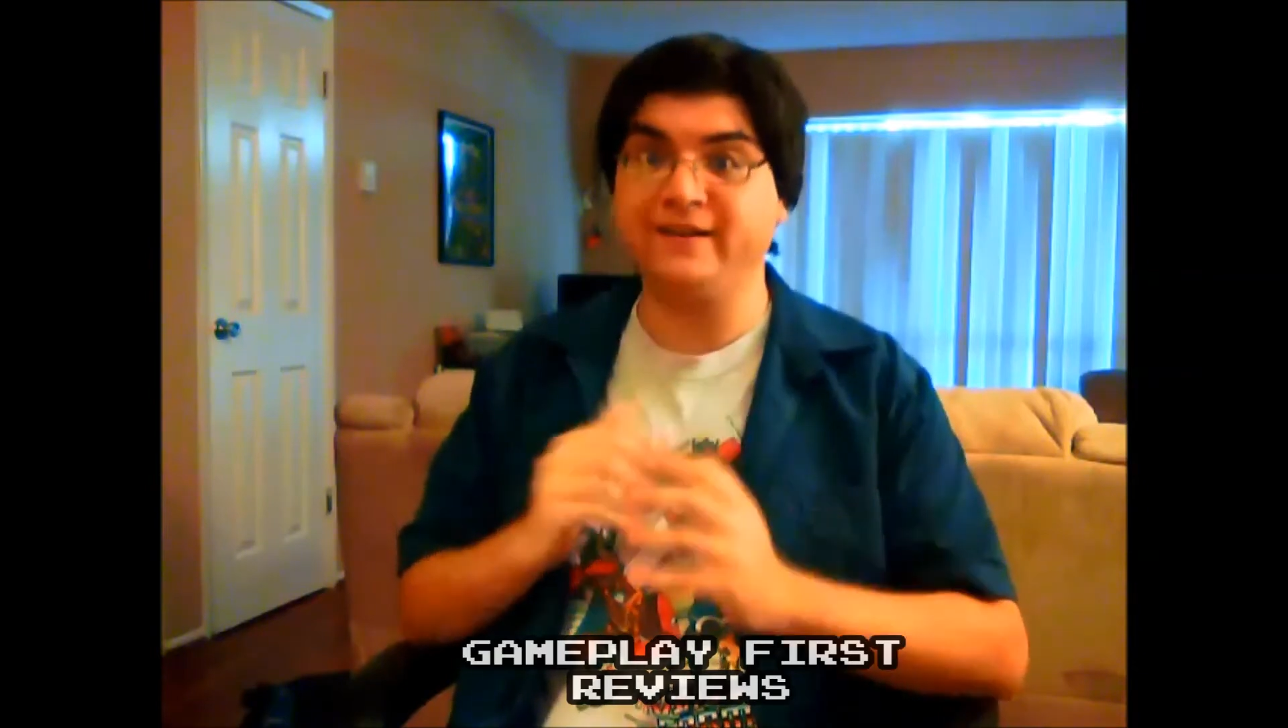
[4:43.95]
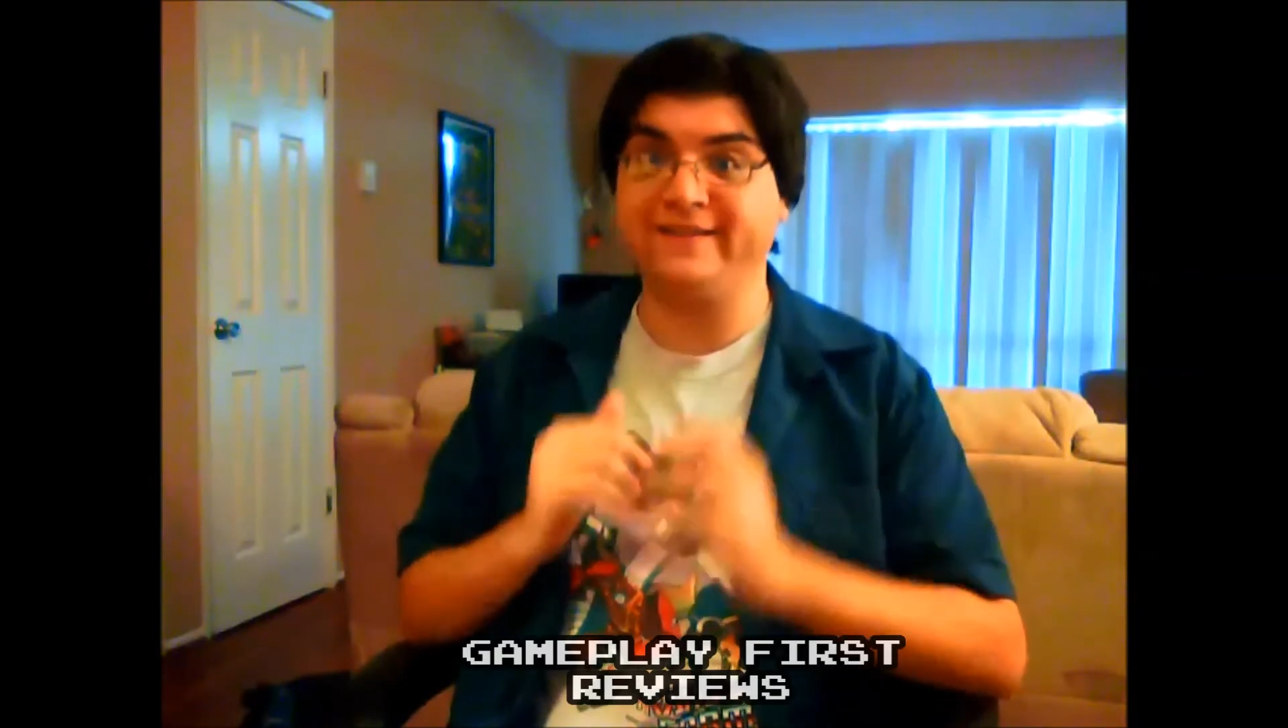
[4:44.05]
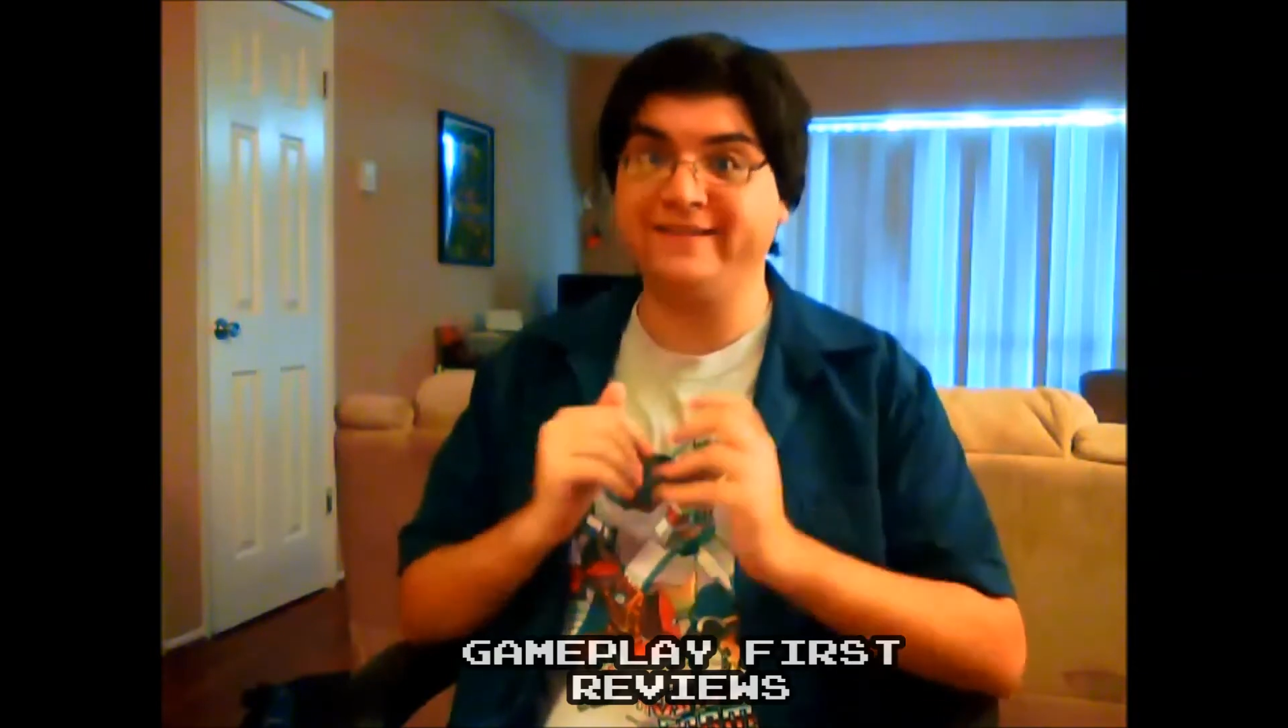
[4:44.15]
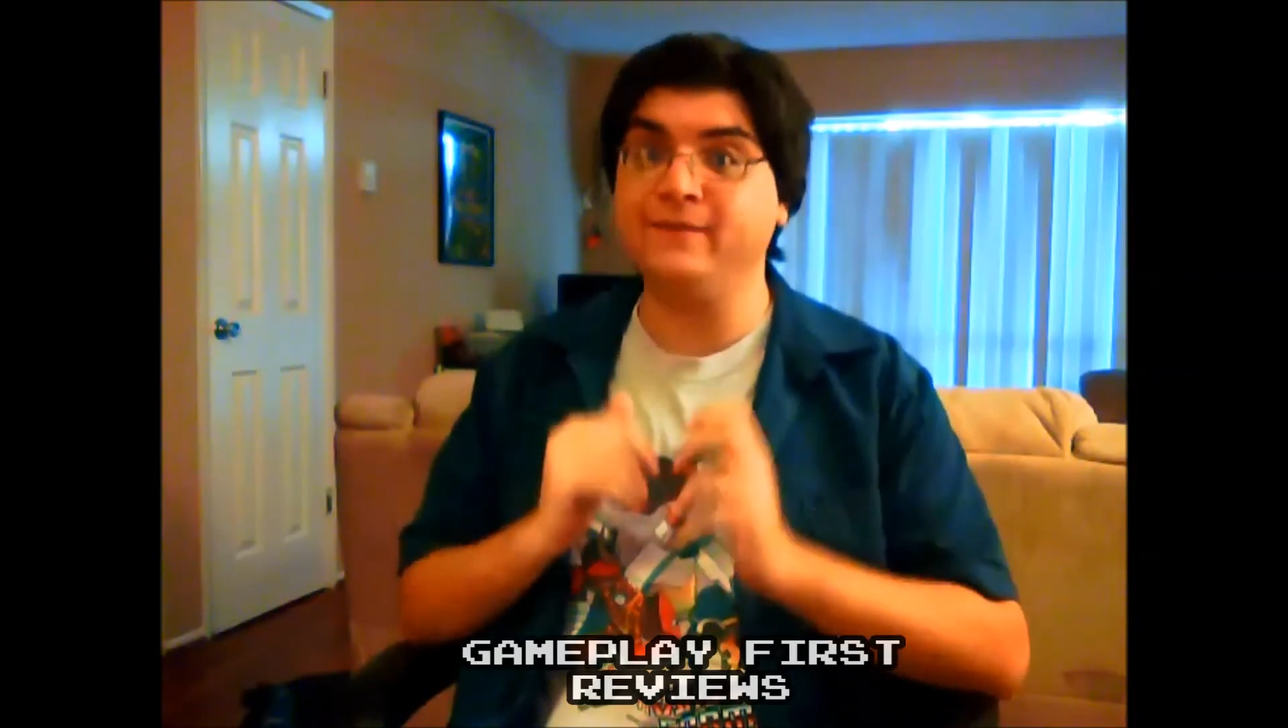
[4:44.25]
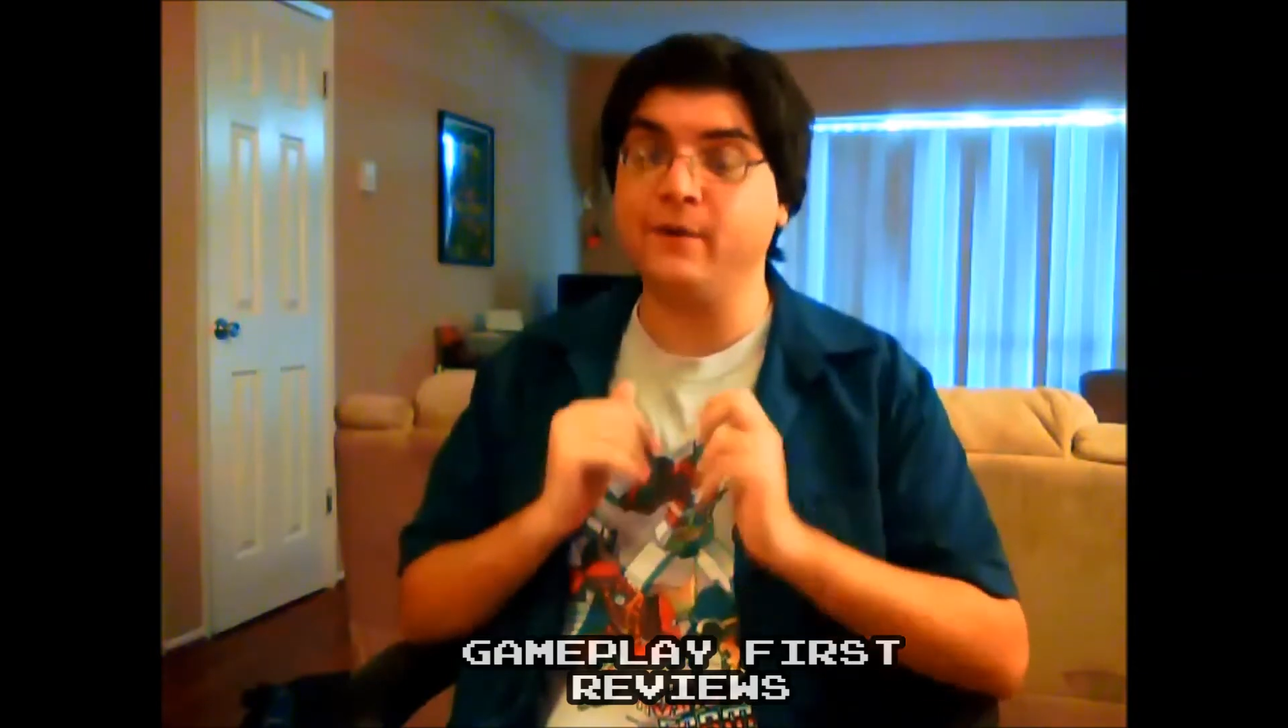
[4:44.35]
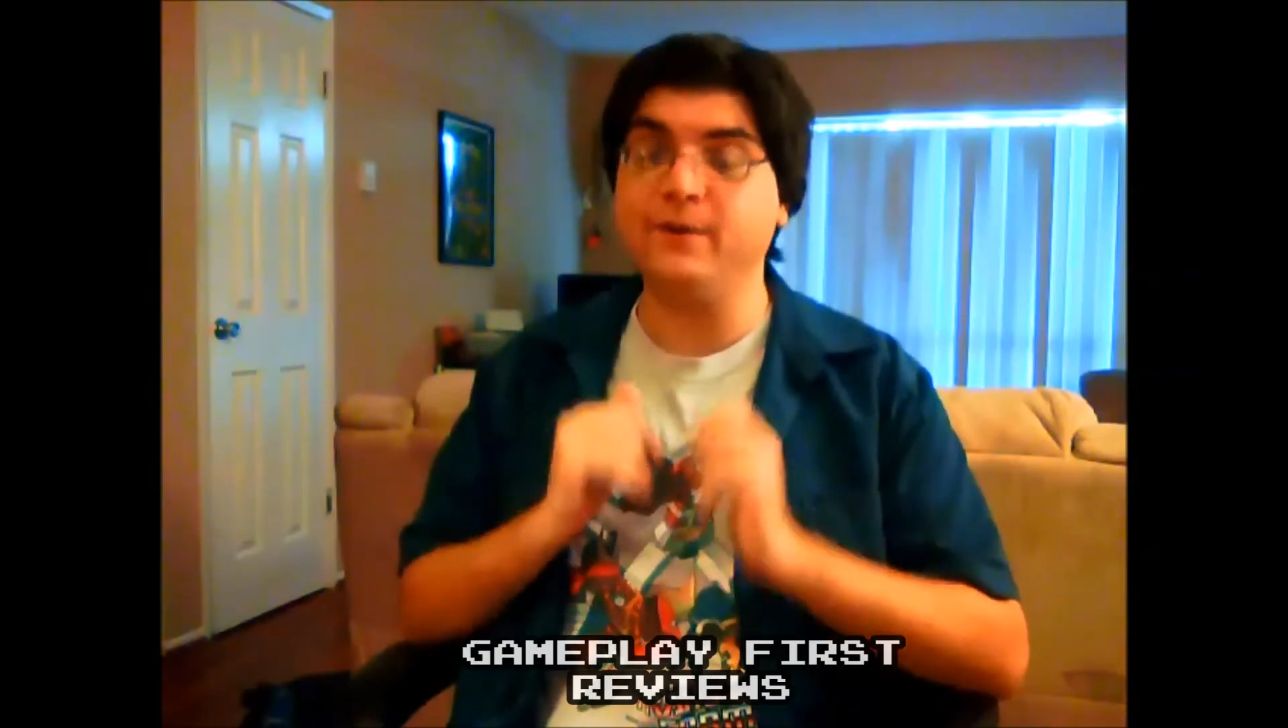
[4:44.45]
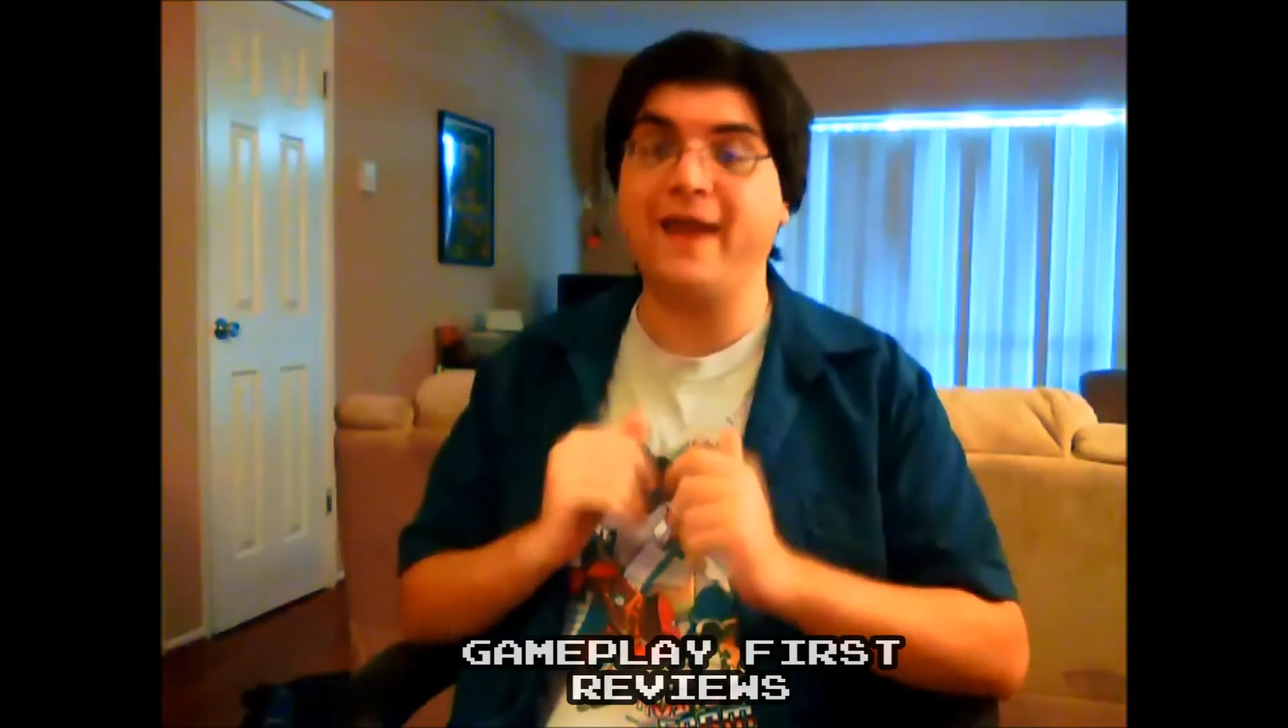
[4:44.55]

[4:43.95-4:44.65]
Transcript: to see what would